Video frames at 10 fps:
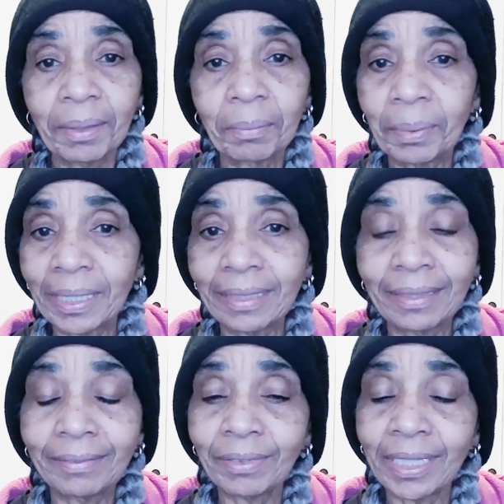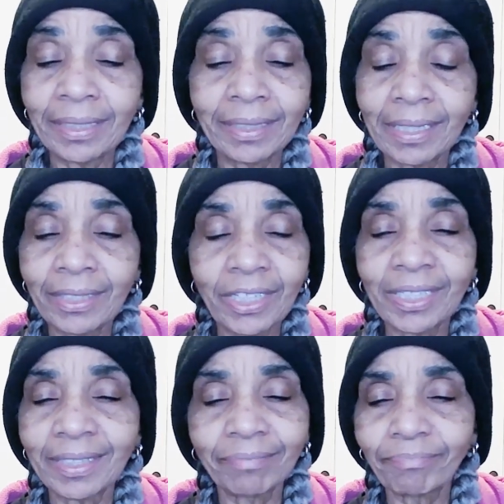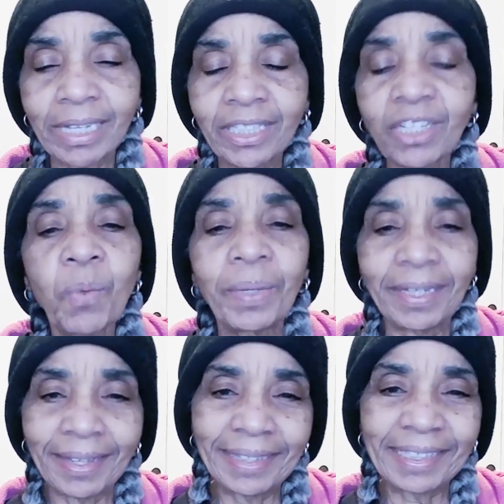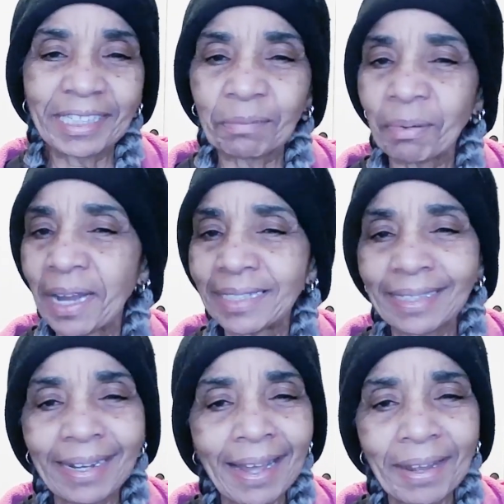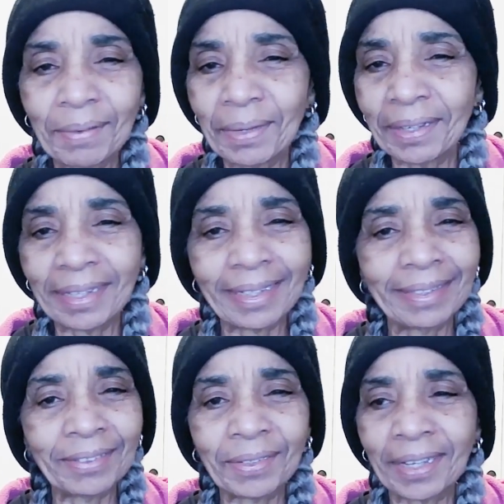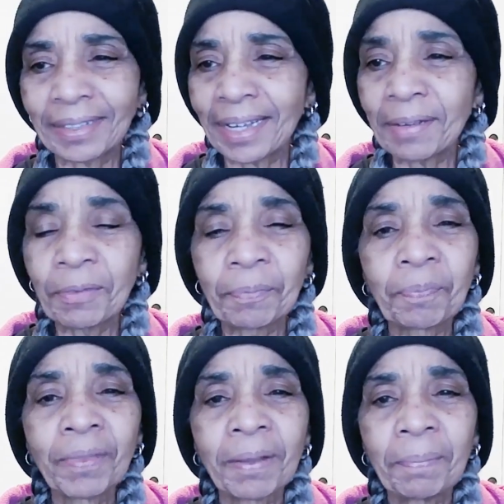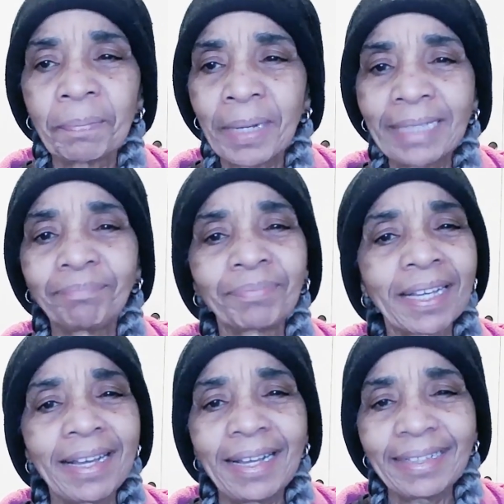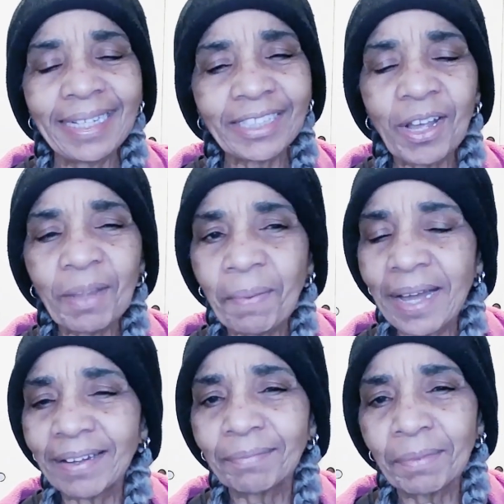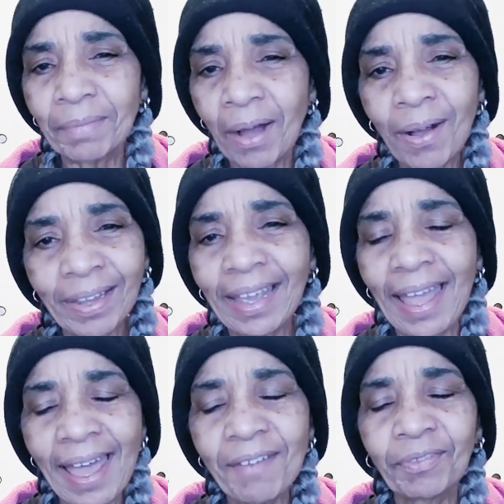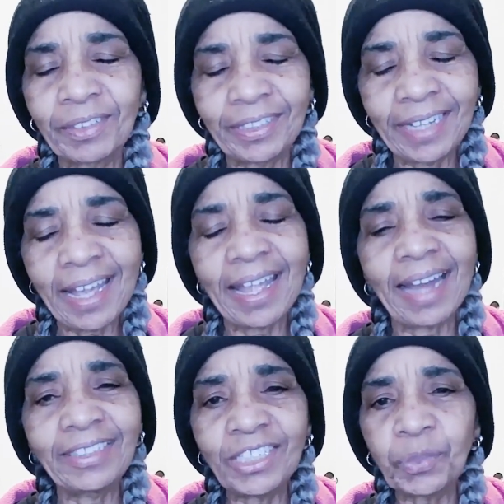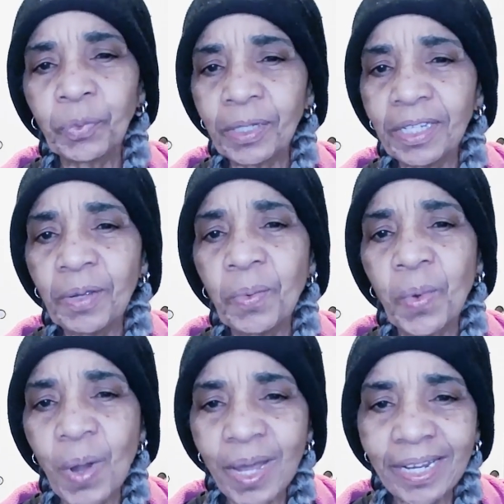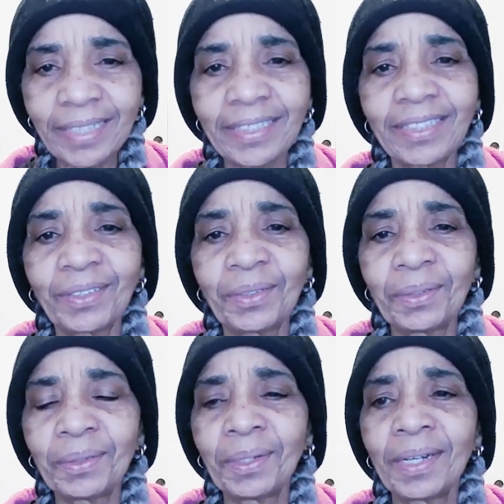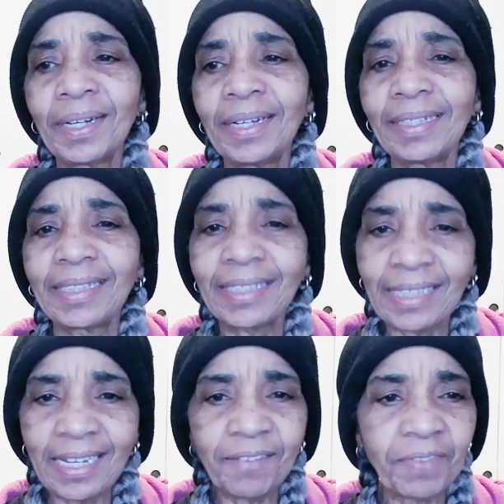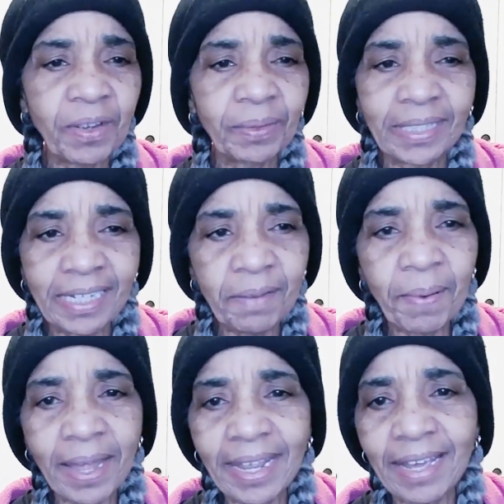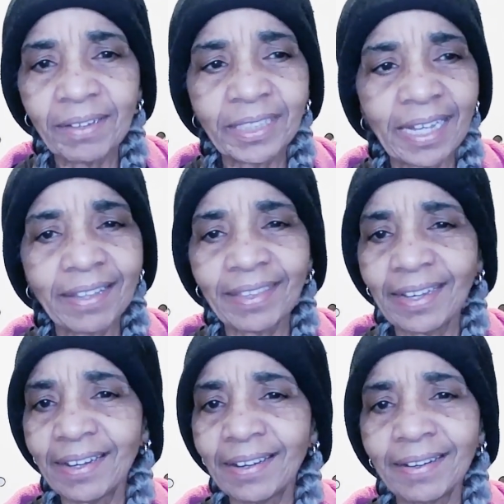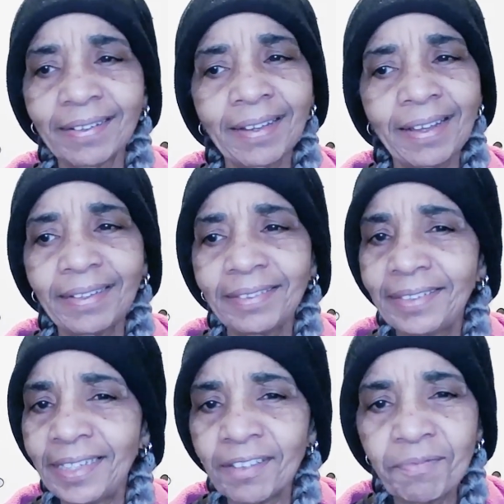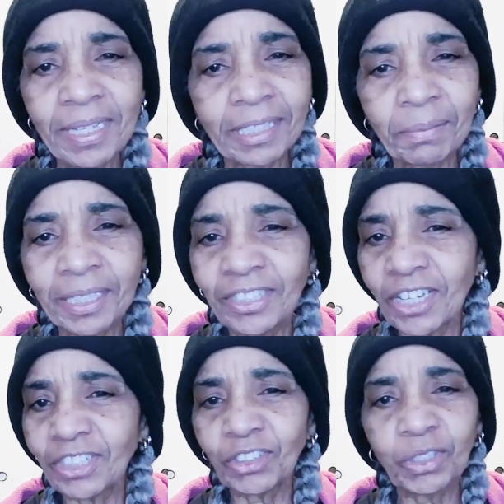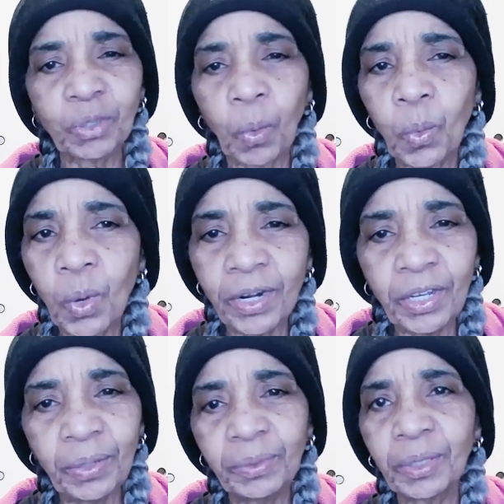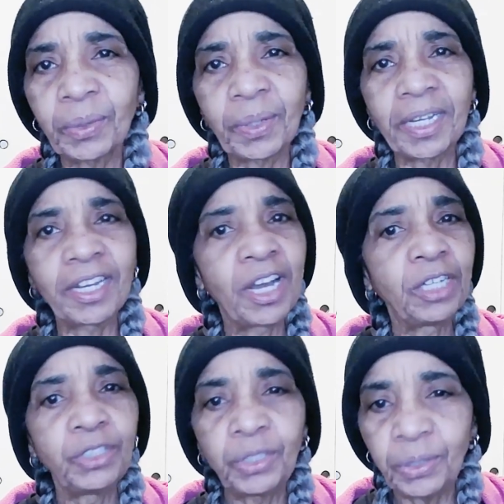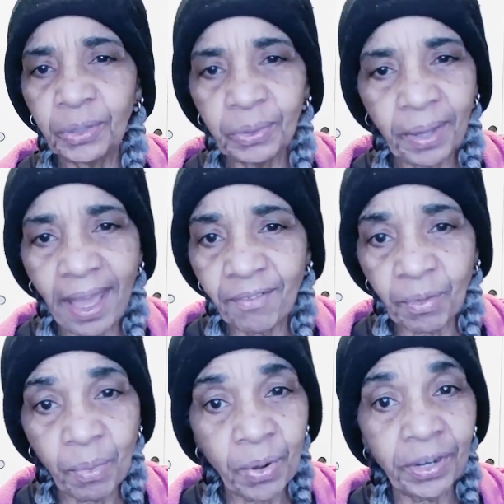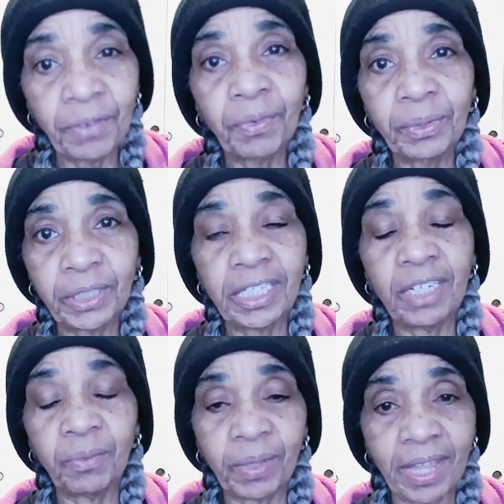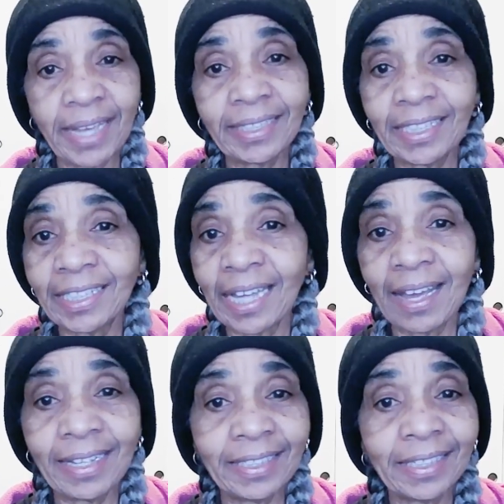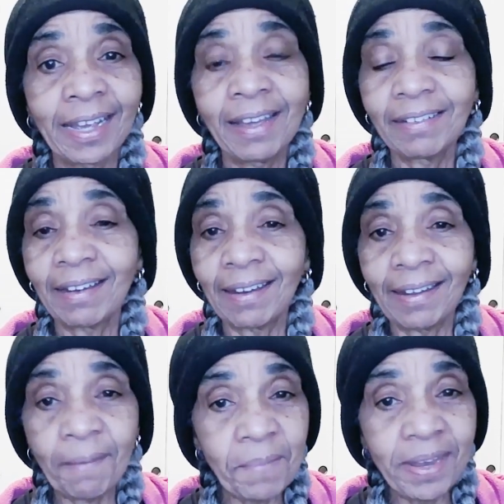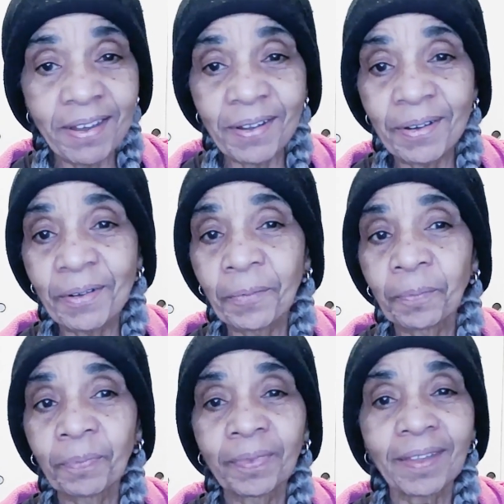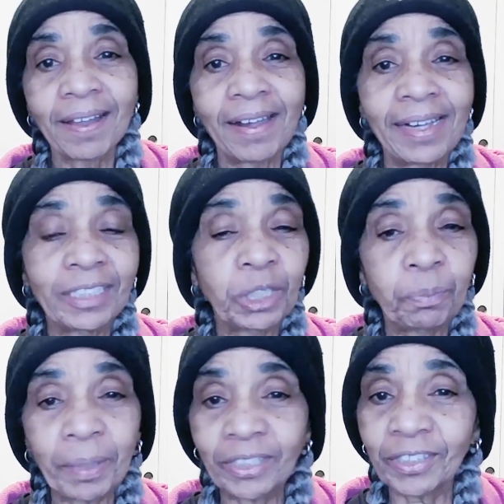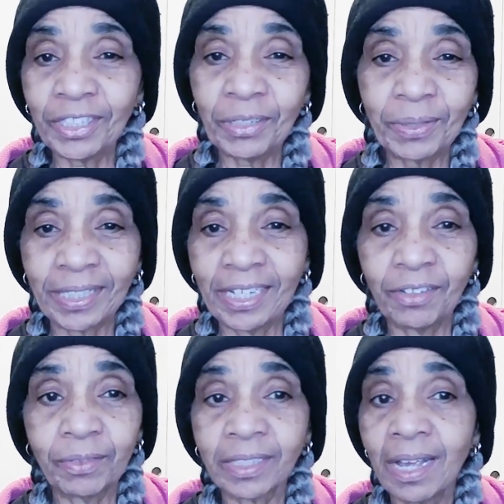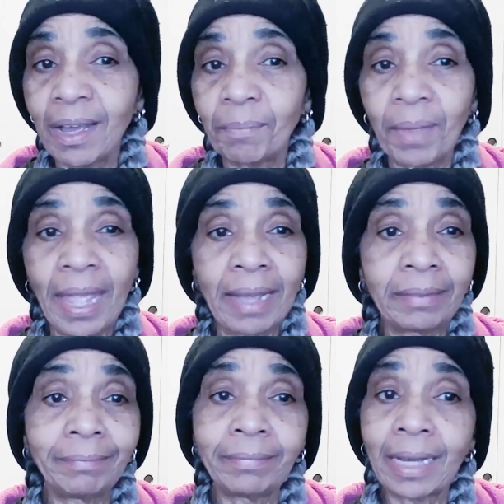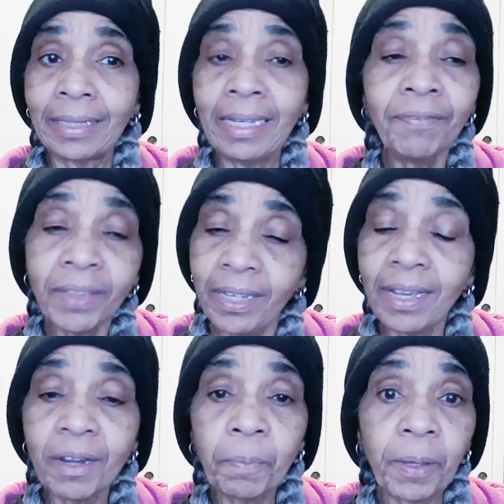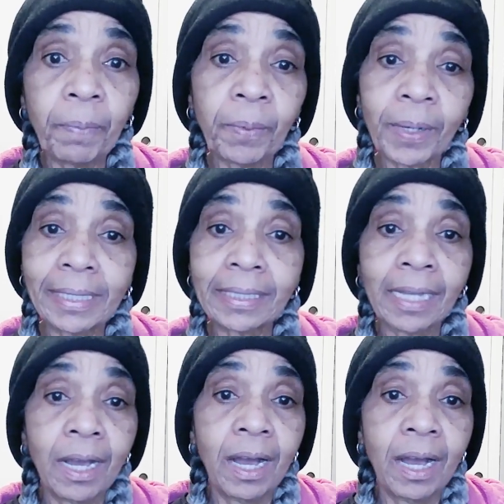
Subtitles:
But it's so many things that's surprising, and I don't want to go down that. But that's all I have for today. I just really wanted to see if there was anybody else out there. Give me some suggestions. What are you doing? Do you have a morning routine with exercise? Let me know, especially you seniors and even the young people, because